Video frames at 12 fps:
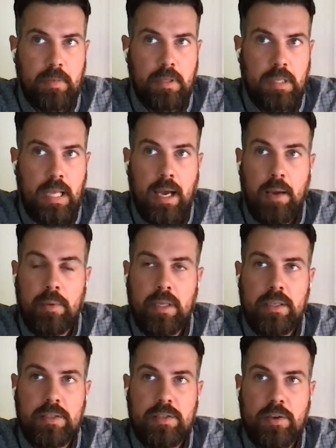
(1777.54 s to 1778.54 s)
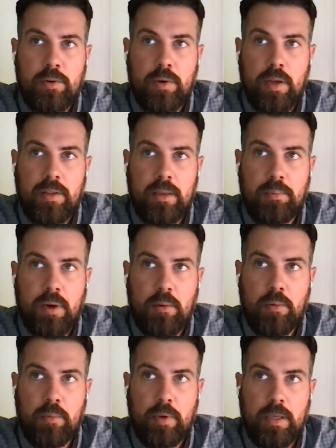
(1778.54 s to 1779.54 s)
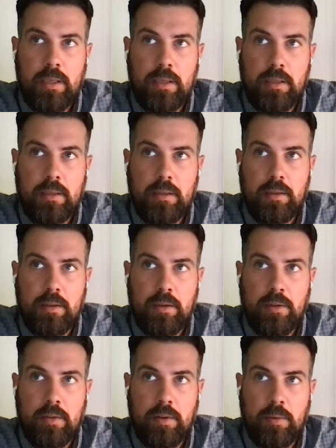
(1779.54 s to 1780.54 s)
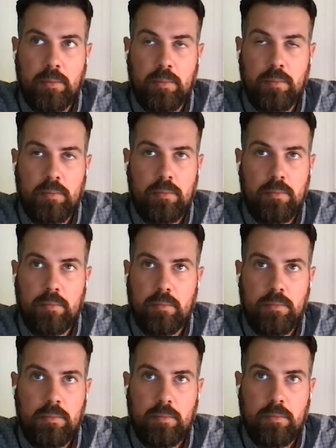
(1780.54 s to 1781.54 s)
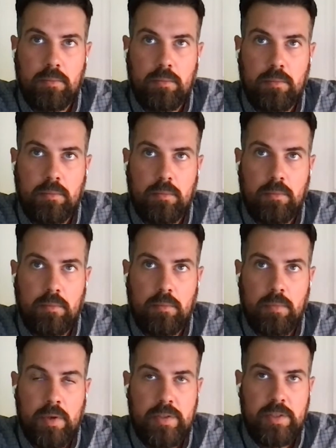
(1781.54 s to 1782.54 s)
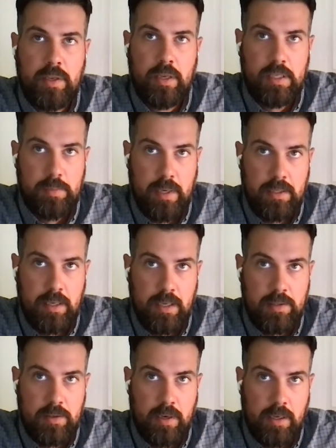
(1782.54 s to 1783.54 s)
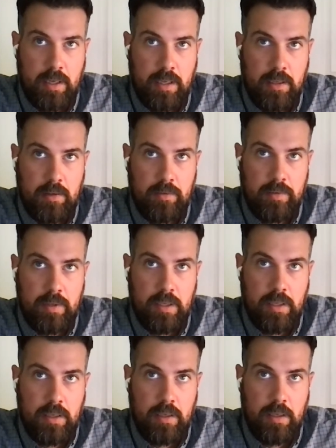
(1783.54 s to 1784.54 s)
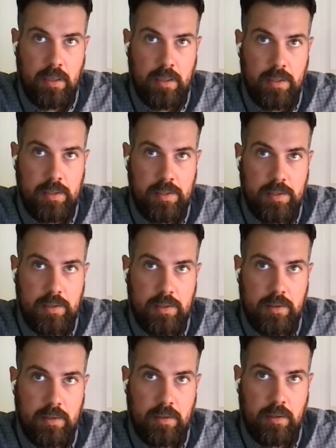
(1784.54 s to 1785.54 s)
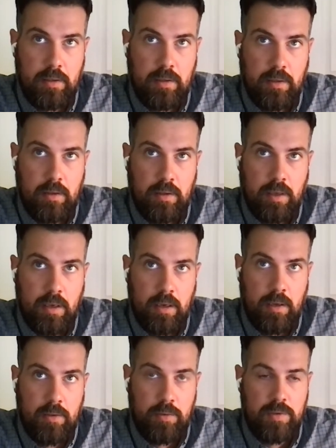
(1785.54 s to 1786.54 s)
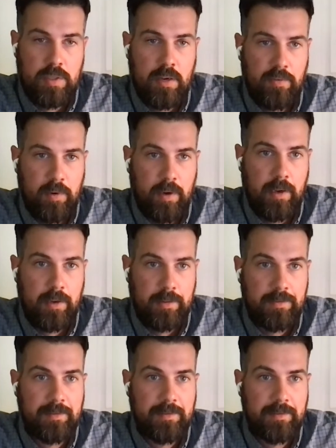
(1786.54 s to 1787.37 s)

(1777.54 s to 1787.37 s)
Yeah, I mean, so I think probably the most unexpected answer I could give is through suffering.